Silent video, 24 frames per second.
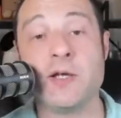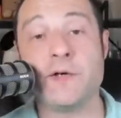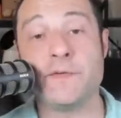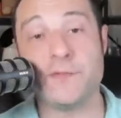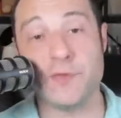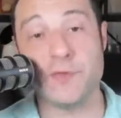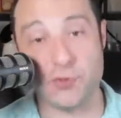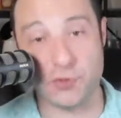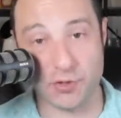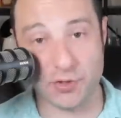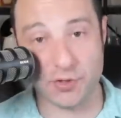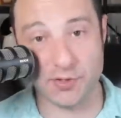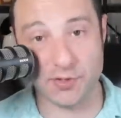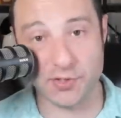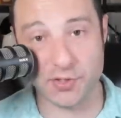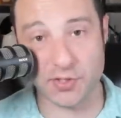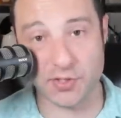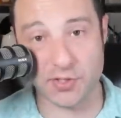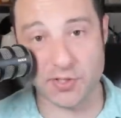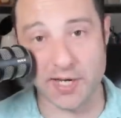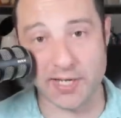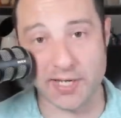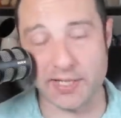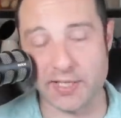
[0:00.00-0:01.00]
future cruise
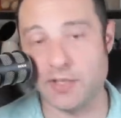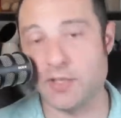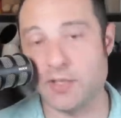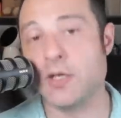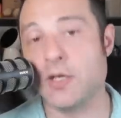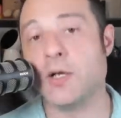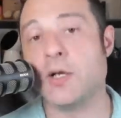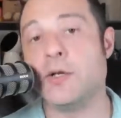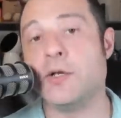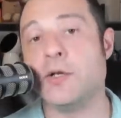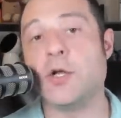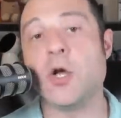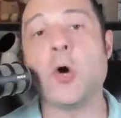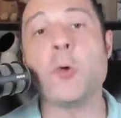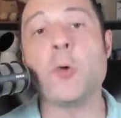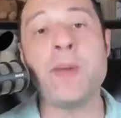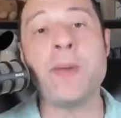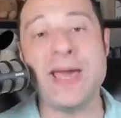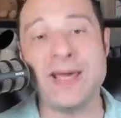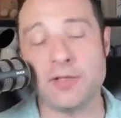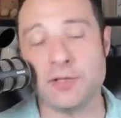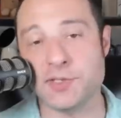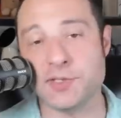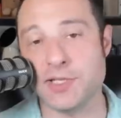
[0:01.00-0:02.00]
credit, no
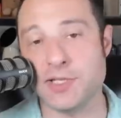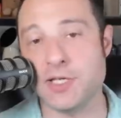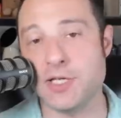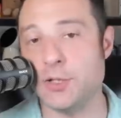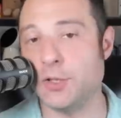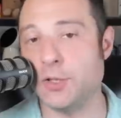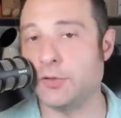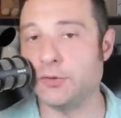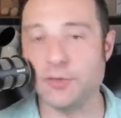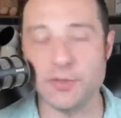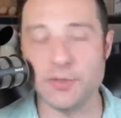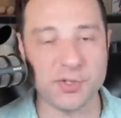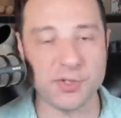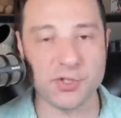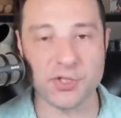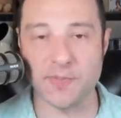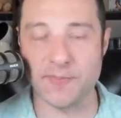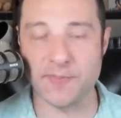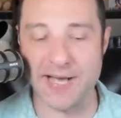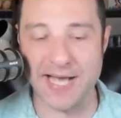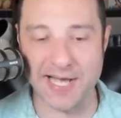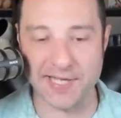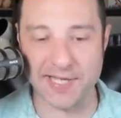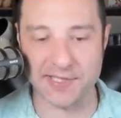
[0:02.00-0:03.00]
penalty. You don't lose your
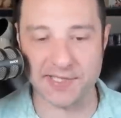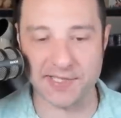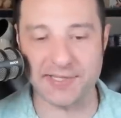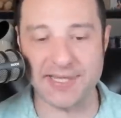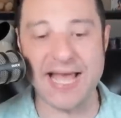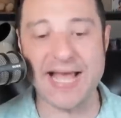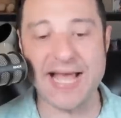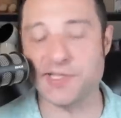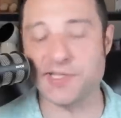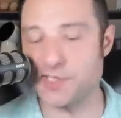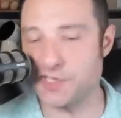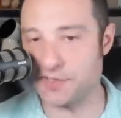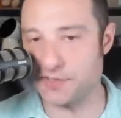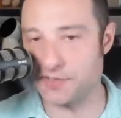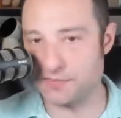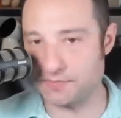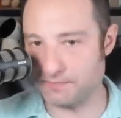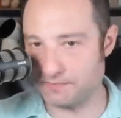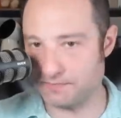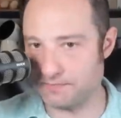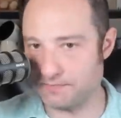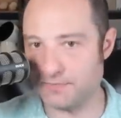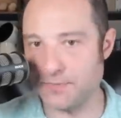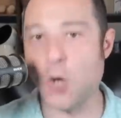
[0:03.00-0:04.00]
deposit. That's
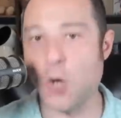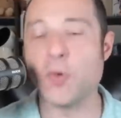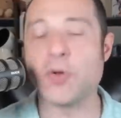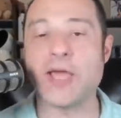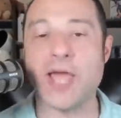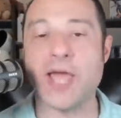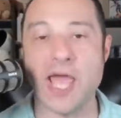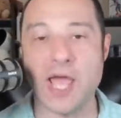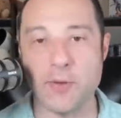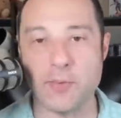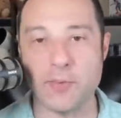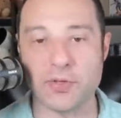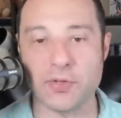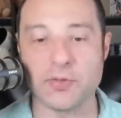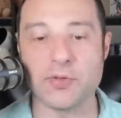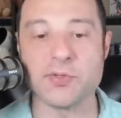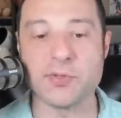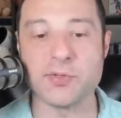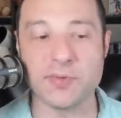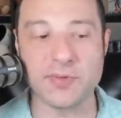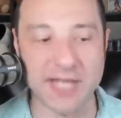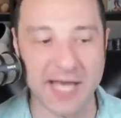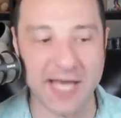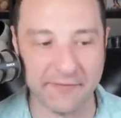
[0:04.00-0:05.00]
okay with
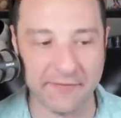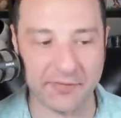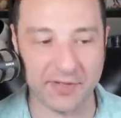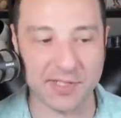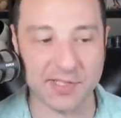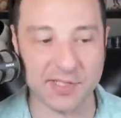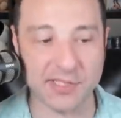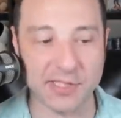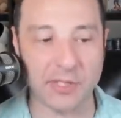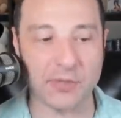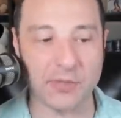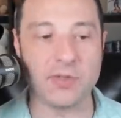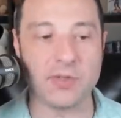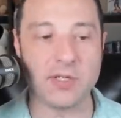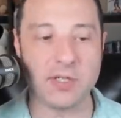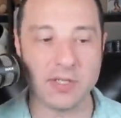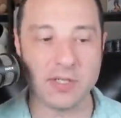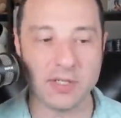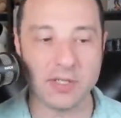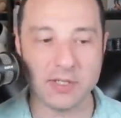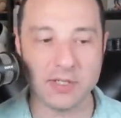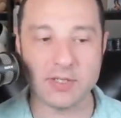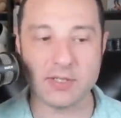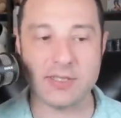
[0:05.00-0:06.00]
Cruise with Confidence. So
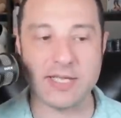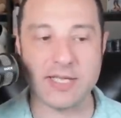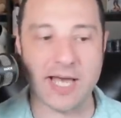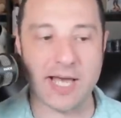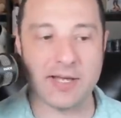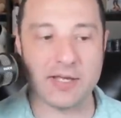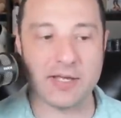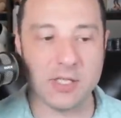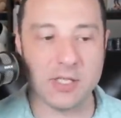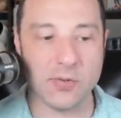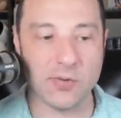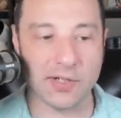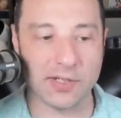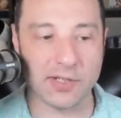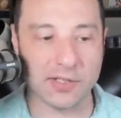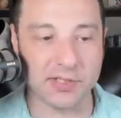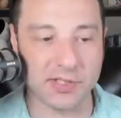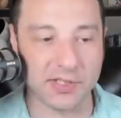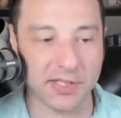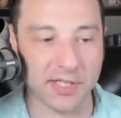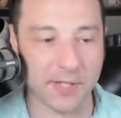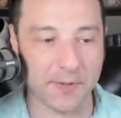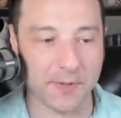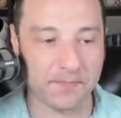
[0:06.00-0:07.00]
yeah, you are good
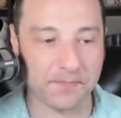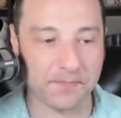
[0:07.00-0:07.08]
to go.